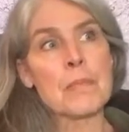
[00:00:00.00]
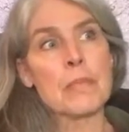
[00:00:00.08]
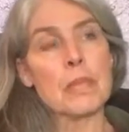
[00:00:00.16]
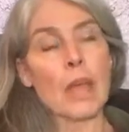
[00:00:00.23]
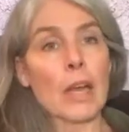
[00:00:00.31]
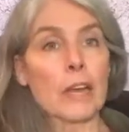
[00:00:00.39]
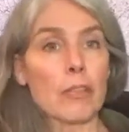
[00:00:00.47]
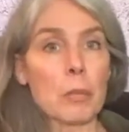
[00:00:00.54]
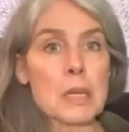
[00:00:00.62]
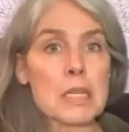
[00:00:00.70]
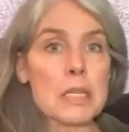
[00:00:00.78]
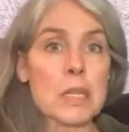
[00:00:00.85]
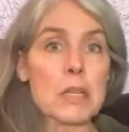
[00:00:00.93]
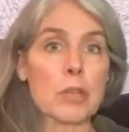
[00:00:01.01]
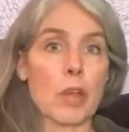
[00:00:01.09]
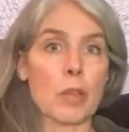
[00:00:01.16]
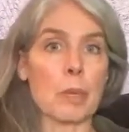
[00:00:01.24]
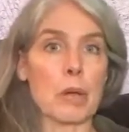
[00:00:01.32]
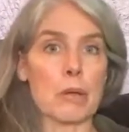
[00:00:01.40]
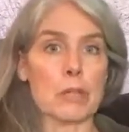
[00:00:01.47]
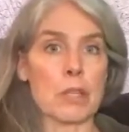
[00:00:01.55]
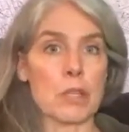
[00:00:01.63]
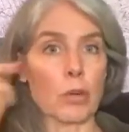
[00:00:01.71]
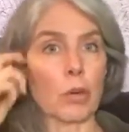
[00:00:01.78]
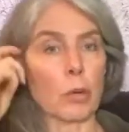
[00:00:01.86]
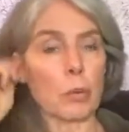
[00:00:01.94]
not everybody sees all the posts in
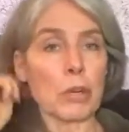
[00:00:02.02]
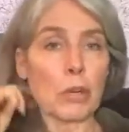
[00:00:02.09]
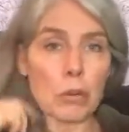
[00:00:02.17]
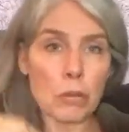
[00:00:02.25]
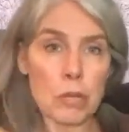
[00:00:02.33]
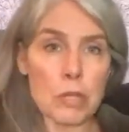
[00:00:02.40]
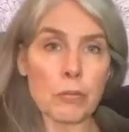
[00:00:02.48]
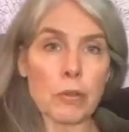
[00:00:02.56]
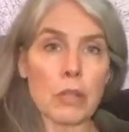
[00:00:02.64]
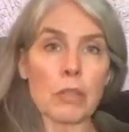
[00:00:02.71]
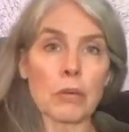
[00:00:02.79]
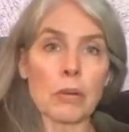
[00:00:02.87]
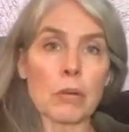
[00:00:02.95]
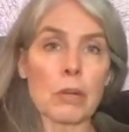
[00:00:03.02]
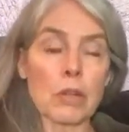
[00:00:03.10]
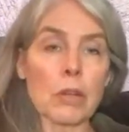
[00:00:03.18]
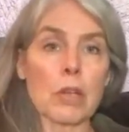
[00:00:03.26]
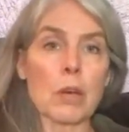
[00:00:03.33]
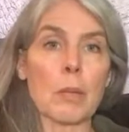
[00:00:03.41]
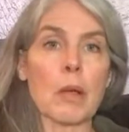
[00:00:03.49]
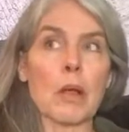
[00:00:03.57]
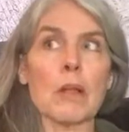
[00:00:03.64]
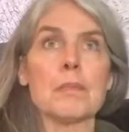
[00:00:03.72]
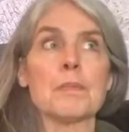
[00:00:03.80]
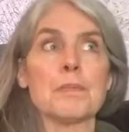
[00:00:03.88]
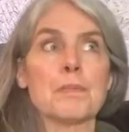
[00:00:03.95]
the group. We don't always feed through and look at them
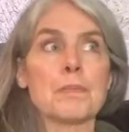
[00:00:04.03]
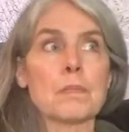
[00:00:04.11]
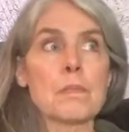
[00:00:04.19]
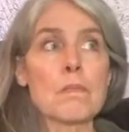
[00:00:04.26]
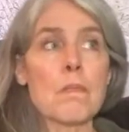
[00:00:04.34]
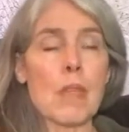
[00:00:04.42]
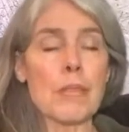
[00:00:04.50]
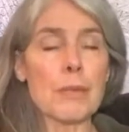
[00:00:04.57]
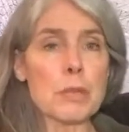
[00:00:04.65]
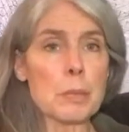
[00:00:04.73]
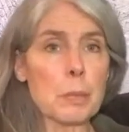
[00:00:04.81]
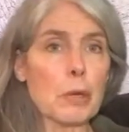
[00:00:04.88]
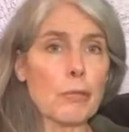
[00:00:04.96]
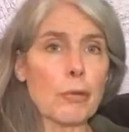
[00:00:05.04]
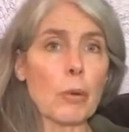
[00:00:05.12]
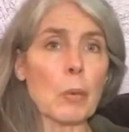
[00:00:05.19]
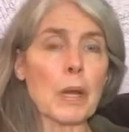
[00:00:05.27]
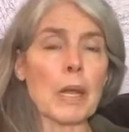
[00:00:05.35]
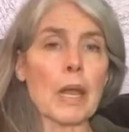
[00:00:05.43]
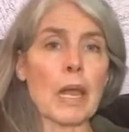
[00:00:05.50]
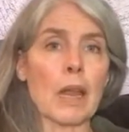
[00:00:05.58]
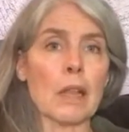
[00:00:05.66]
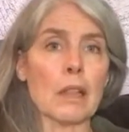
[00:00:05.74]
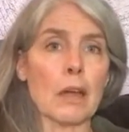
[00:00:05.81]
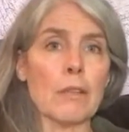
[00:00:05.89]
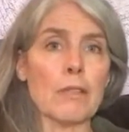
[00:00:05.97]
all. There was a beautiful one, and
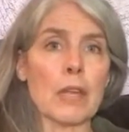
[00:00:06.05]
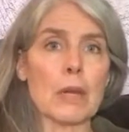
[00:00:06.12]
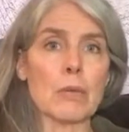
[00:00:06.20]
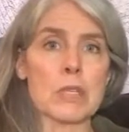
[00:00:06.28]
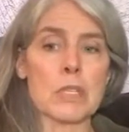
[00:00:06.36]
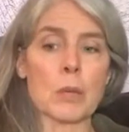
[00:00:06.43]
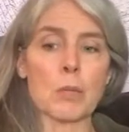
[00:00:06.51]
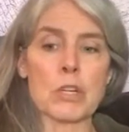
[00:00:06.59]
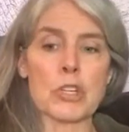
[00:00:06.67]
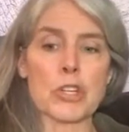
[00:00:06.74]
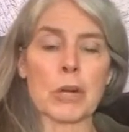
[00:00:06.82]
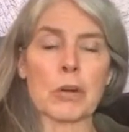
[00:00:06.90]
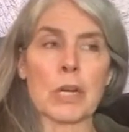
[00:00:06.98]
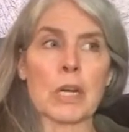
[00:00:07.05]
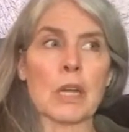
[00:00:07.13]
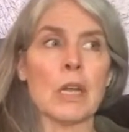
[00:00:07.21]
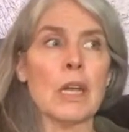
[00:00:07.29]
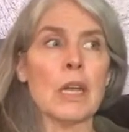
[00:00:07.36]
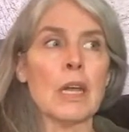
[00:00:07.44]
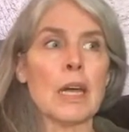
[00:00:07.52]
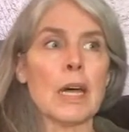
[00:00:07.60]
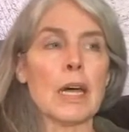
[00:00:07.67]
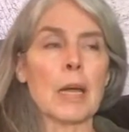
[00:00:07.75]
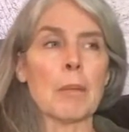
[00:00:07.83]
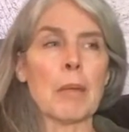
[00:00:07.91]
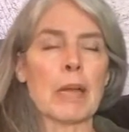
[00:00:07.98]
I love that it was someone sharing.
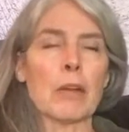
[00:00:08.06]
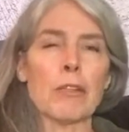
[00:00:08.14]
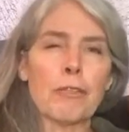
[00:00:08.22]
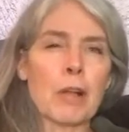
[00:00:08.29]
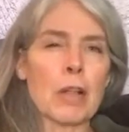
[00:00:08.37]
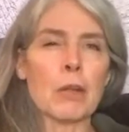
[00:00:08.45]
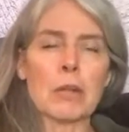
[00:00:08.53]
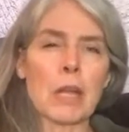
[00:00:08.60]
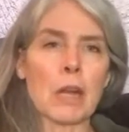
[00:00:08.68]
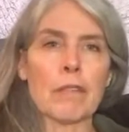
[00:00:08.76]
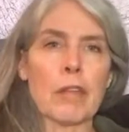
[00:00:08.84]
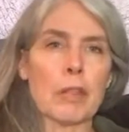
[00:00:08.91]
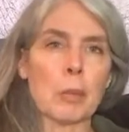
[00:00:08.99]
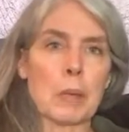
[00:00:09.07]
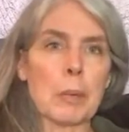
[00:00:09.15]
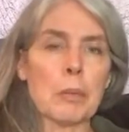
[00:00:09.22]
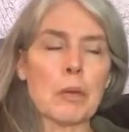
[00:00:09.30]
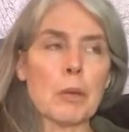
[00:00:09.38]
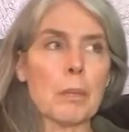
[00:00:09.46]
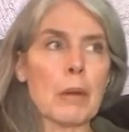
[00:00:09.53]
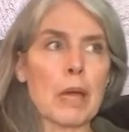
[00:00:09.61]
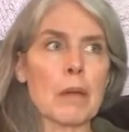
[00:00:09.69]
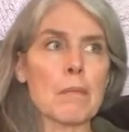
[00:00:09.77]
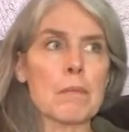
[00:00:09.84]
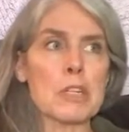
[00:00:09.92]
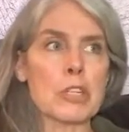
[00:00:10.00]
I don't follow a lot of other people, but
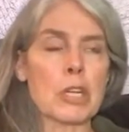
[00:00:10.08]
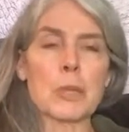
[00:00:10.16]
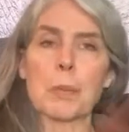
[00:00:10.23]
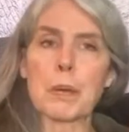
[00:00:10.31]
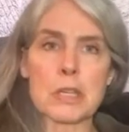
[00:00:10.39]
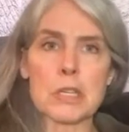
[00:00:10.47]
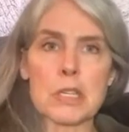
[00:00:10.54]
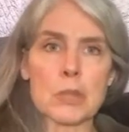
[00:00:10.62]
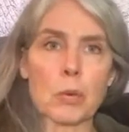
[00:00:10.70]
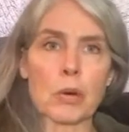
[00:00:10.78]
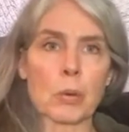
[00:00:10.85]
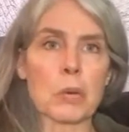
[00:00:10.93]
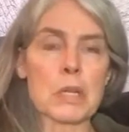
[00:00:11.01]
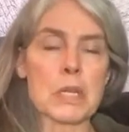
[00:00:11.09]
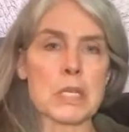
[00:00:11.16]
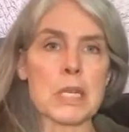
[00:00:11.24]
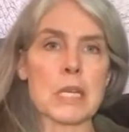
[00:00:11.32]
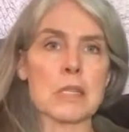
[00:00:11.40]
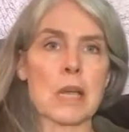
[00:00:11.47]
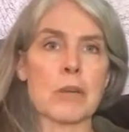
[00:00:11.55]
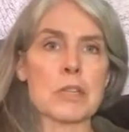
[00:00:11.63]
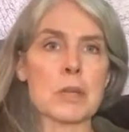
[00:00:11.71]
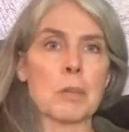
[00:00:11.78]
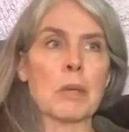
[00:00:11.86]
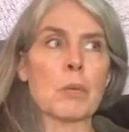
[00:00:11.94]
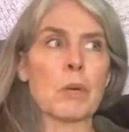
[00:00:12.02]
Magenta Pixie's work really stands out to
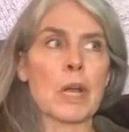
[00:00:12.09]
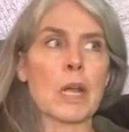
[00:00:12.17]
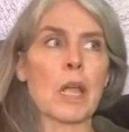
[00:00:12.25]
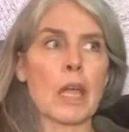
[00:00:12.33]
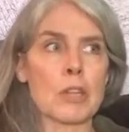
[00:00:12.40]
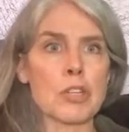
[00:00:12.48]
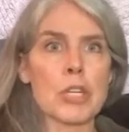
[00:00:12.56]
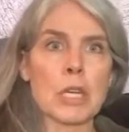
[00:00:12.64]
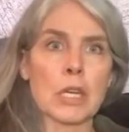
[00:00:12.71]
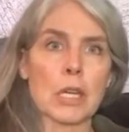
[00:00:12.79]
me when I catch it,